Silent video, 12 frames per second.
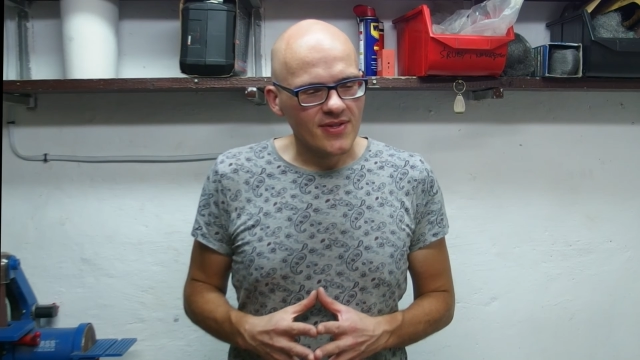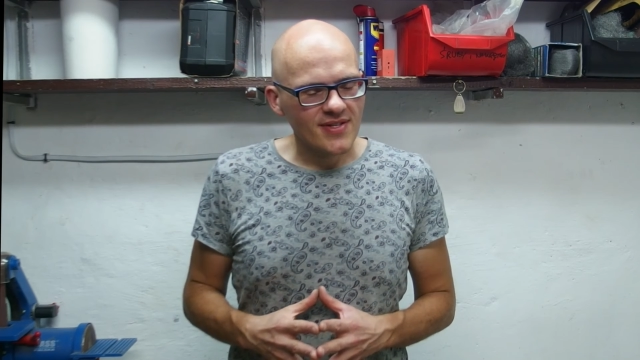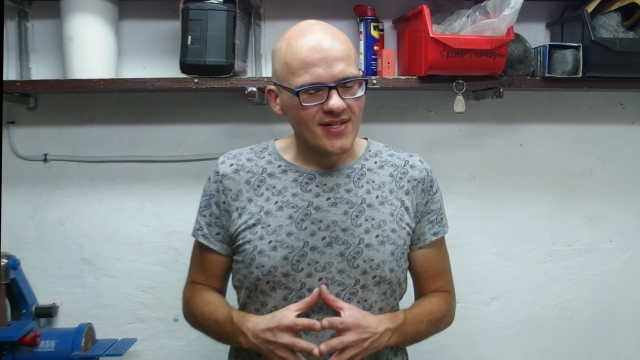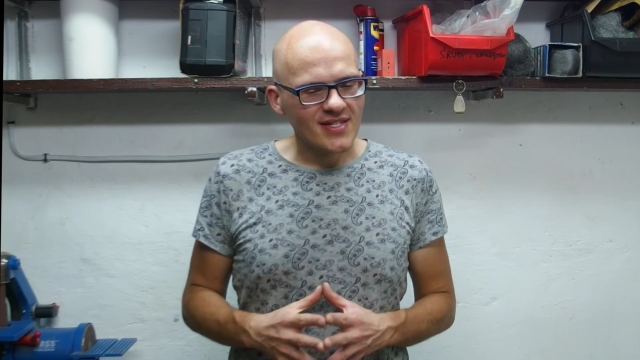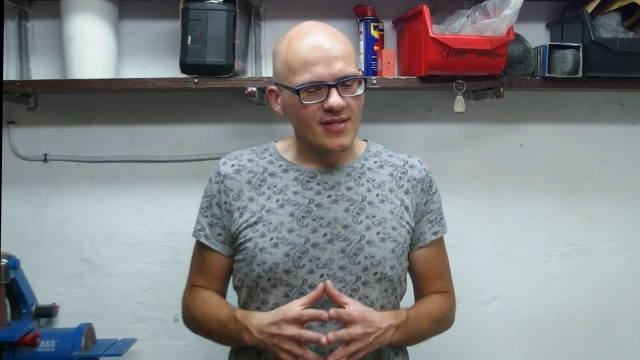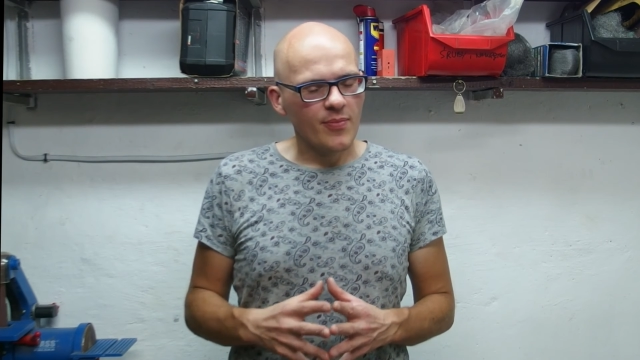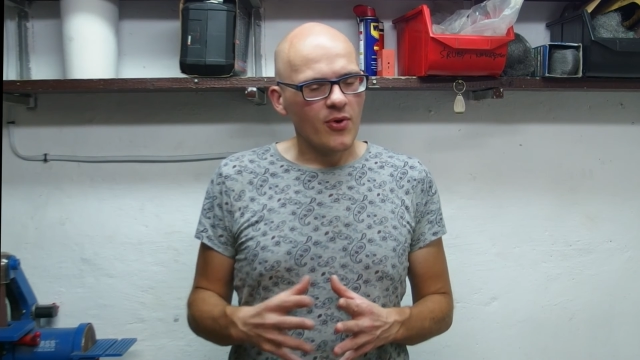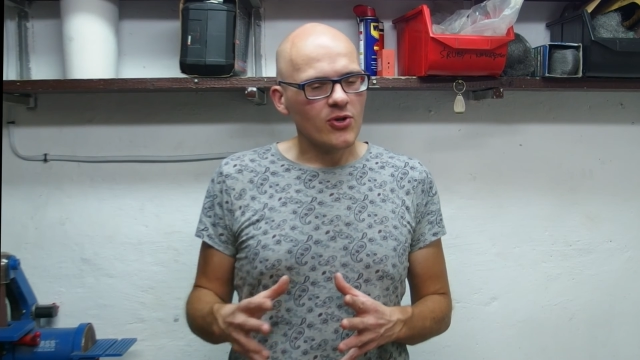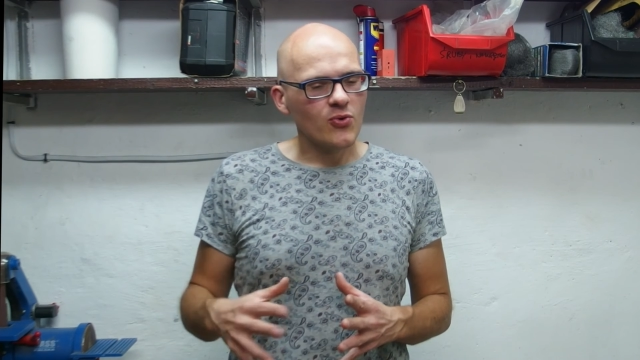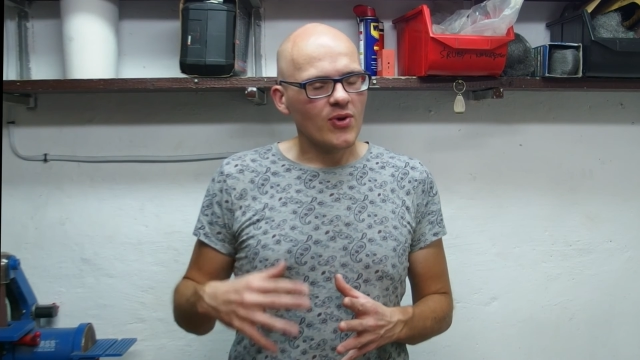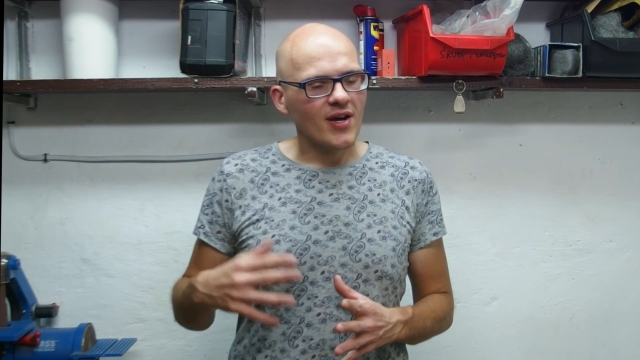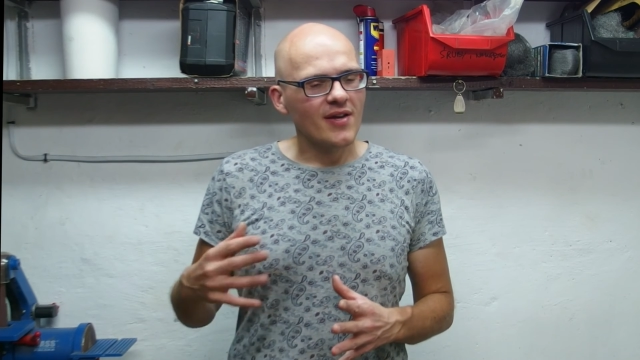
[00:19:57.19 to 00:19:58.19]
this is the
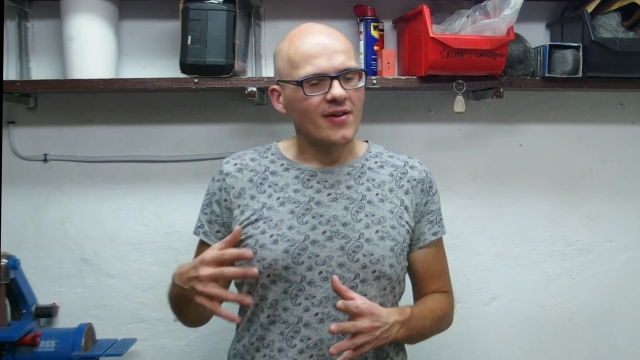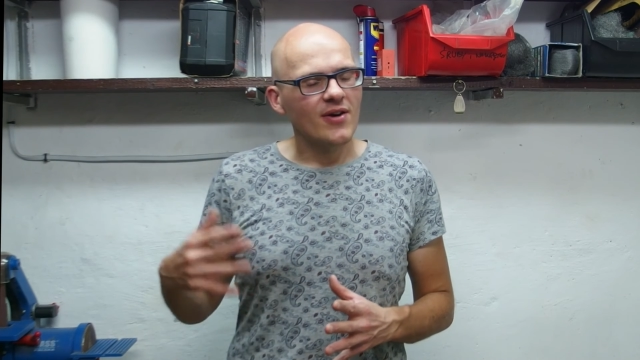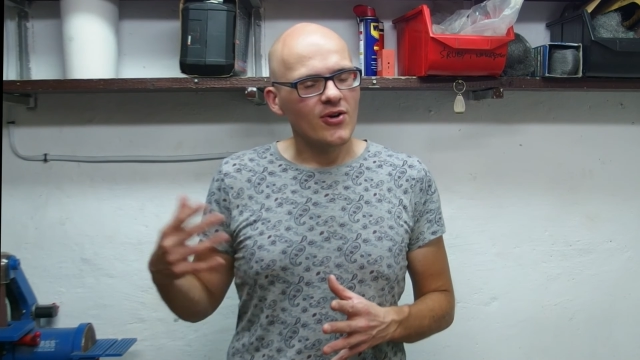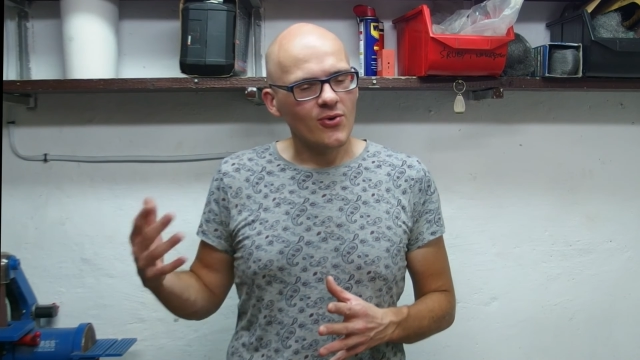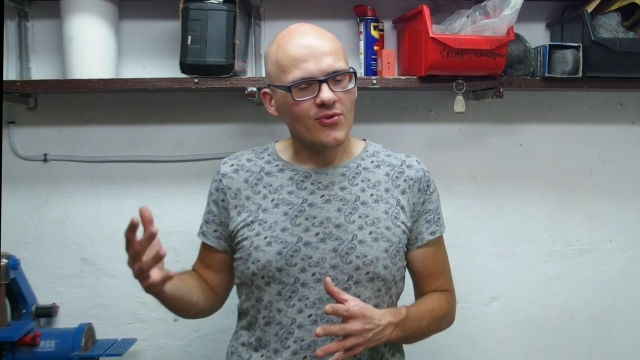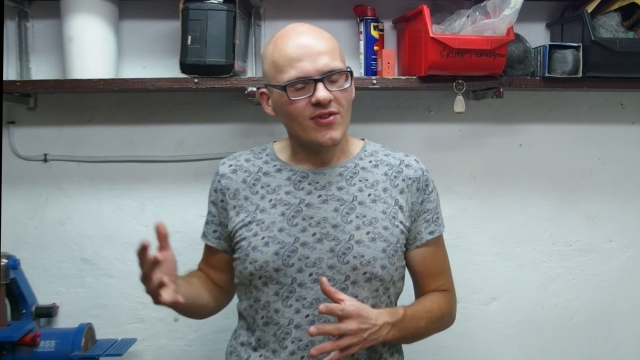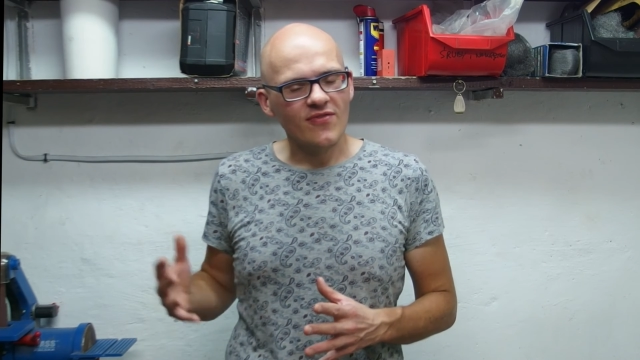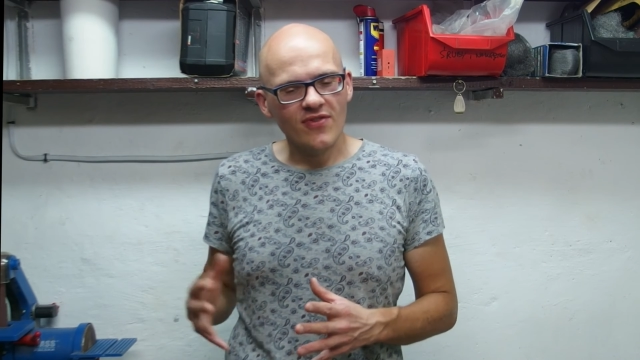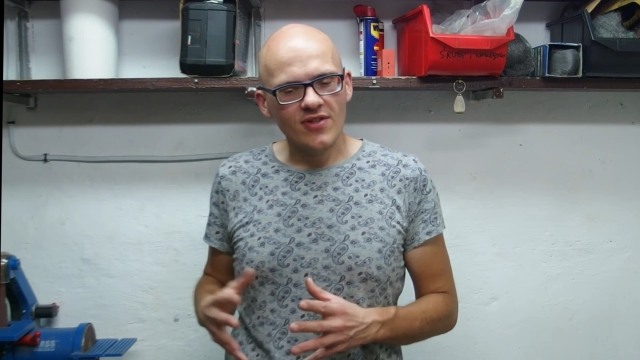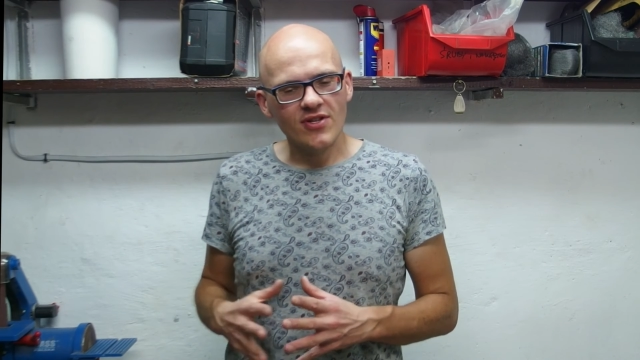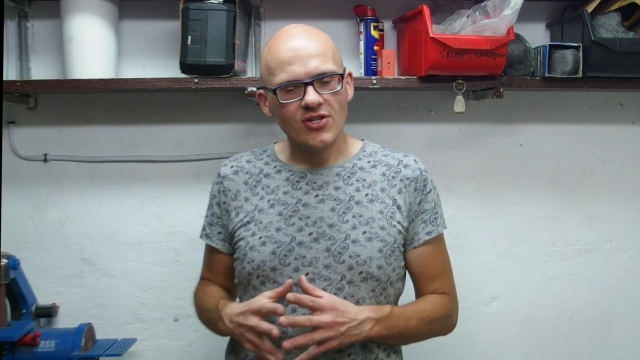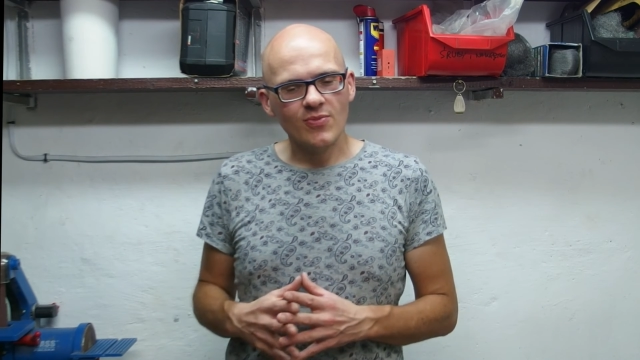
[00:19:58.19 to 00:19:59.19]
point where I wrote the
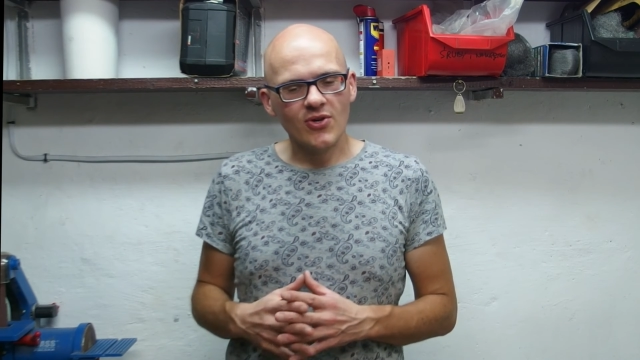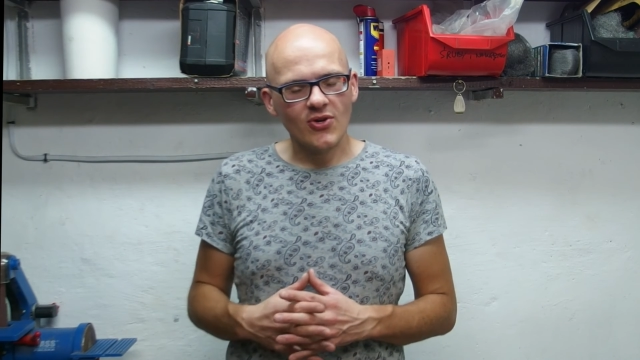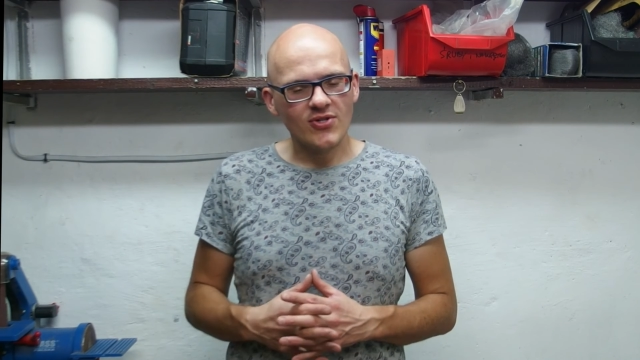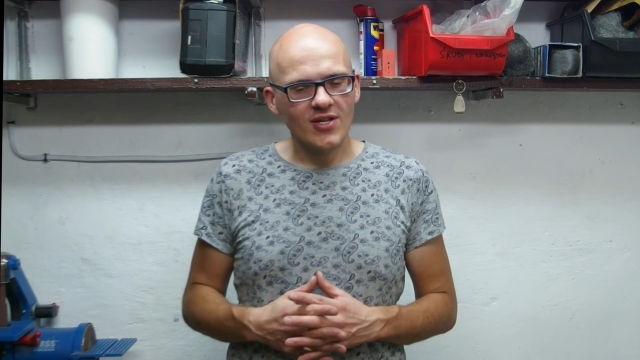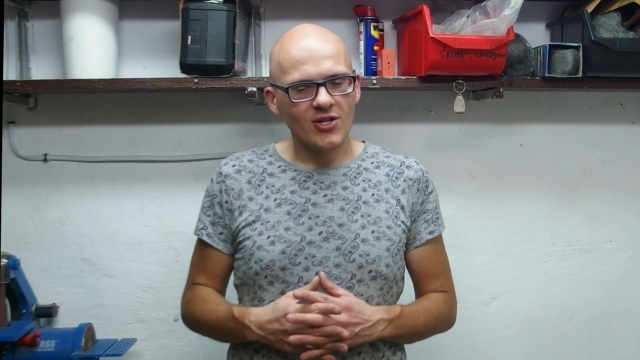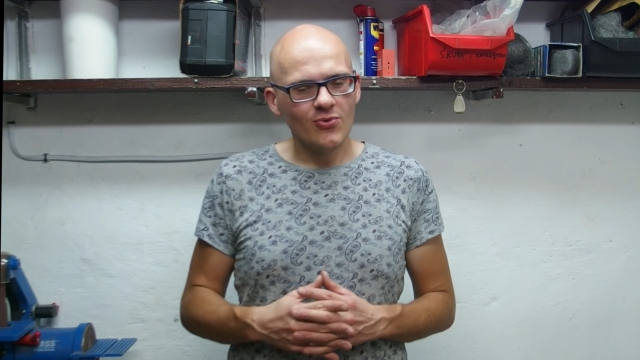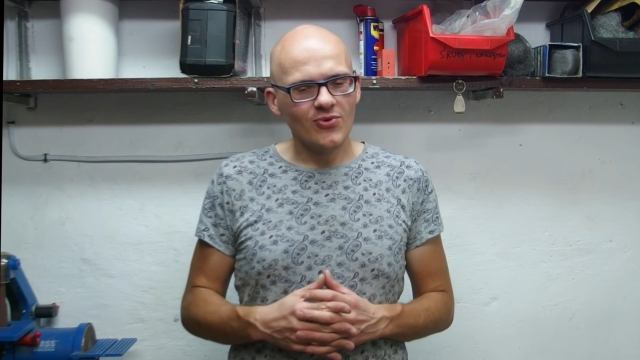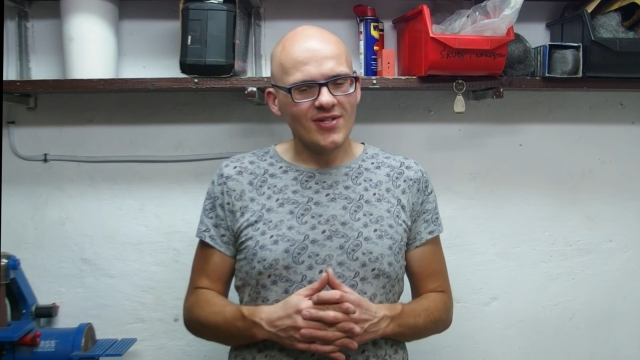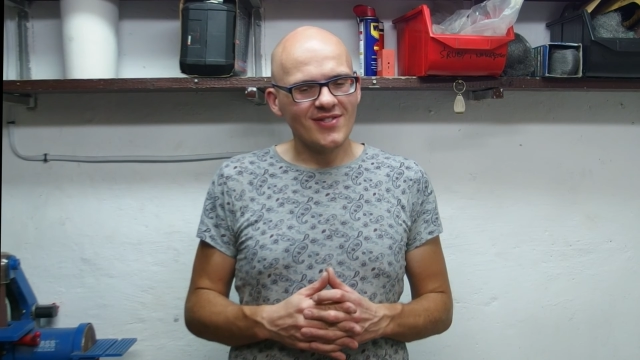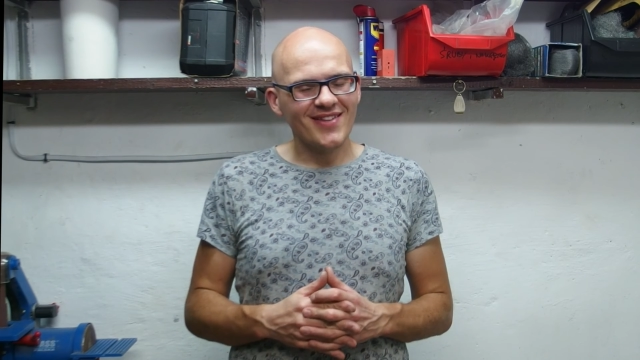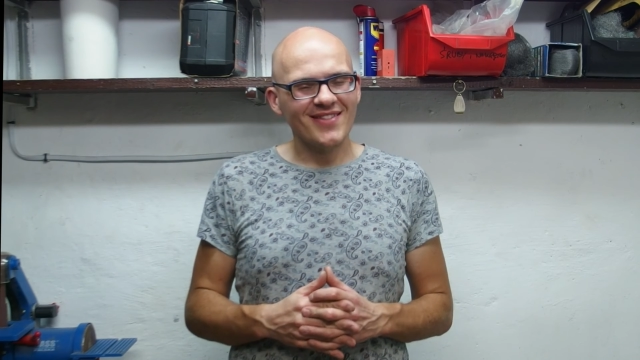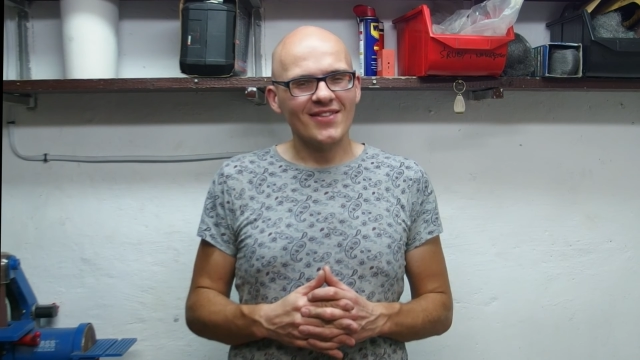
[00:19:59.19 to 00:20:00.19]
finish, because I
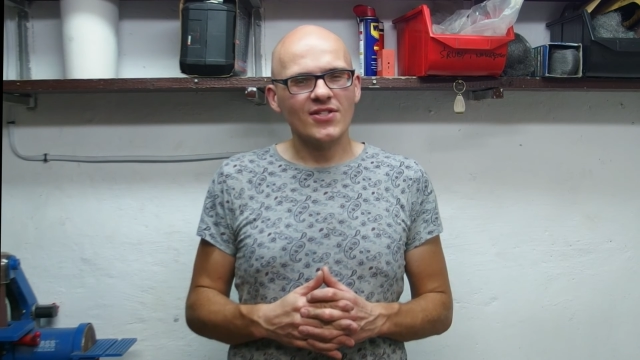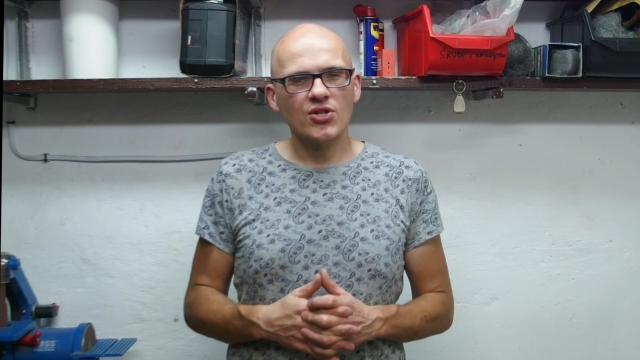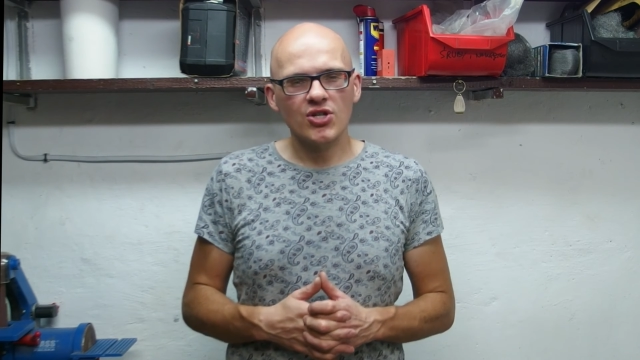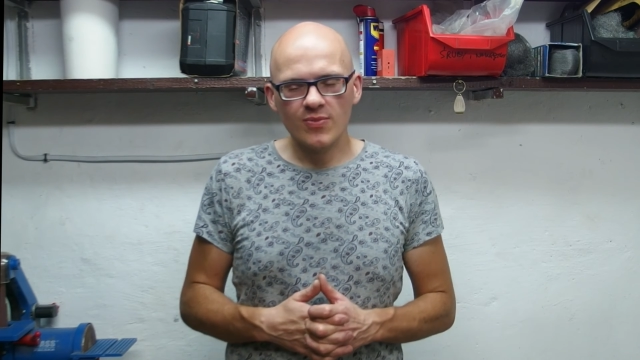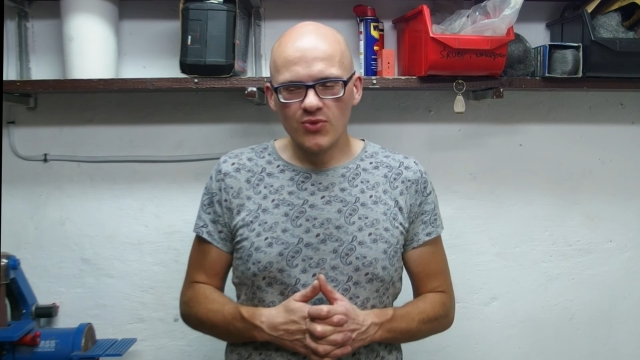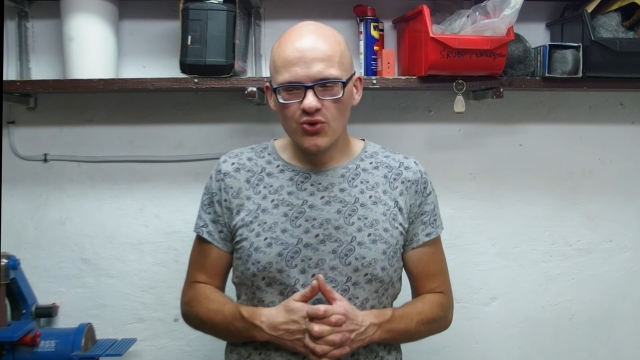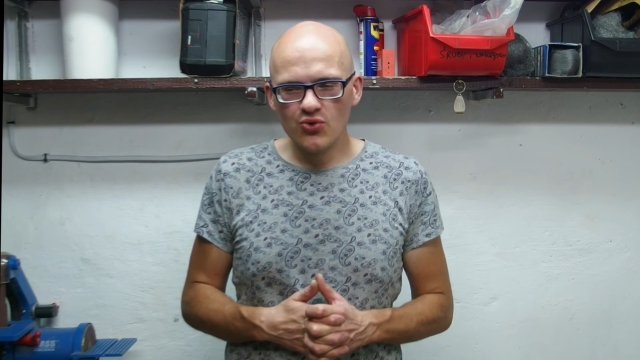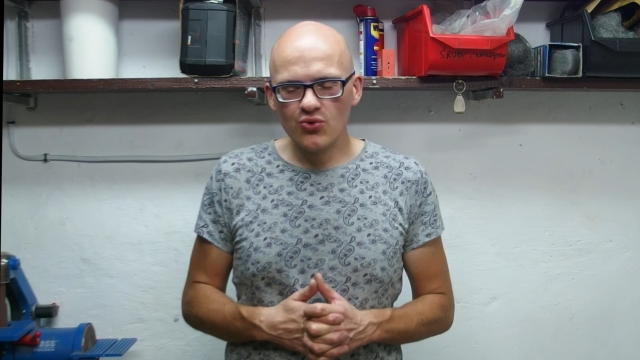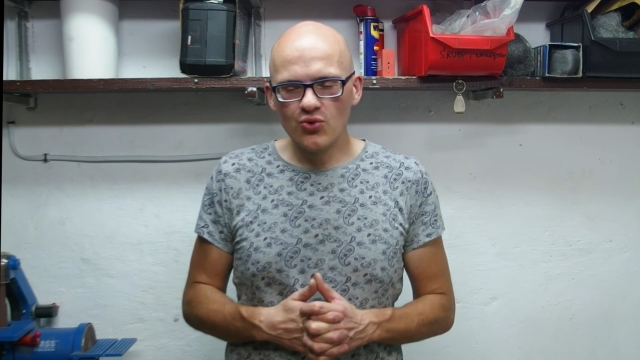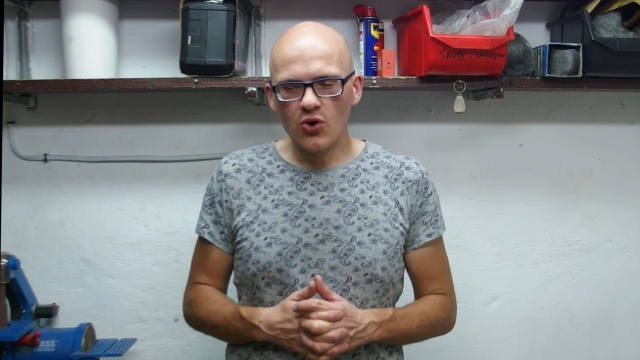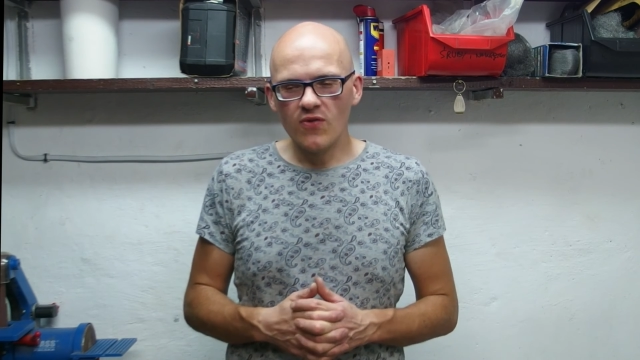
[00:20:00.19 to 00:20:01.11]
noticed that the script grew to